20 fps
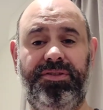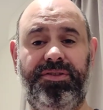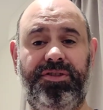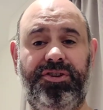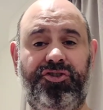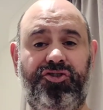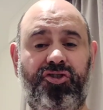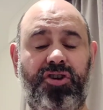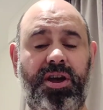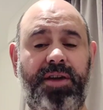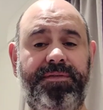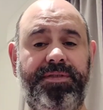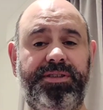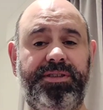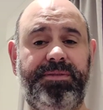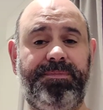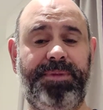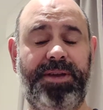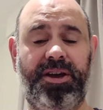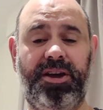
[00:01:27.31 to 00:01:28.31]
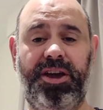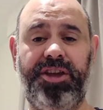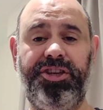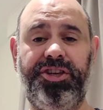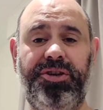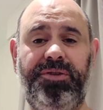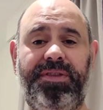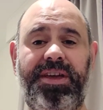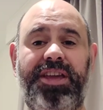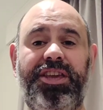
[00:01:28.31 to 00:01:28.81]
the drivers
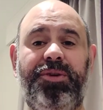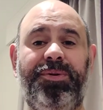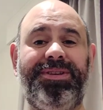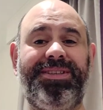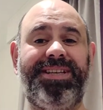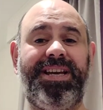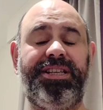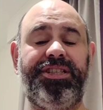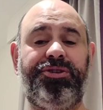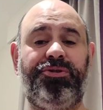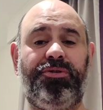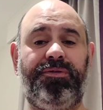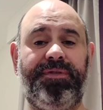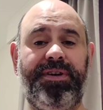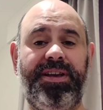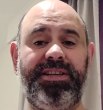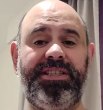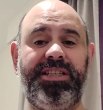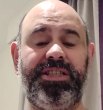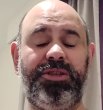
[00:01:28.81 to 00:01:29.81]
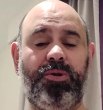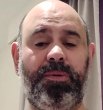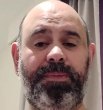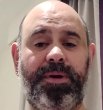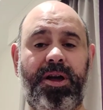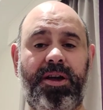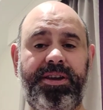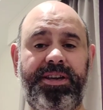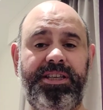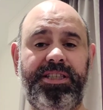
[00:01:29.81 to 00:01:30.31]
behind you that you intend to reverse into a
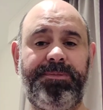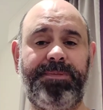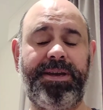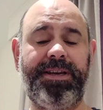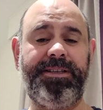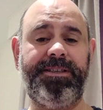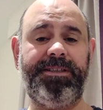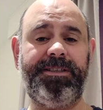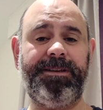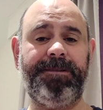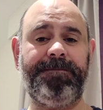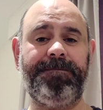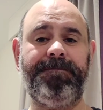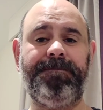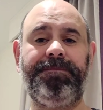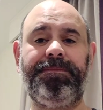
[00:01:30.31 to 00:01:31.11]
parking space,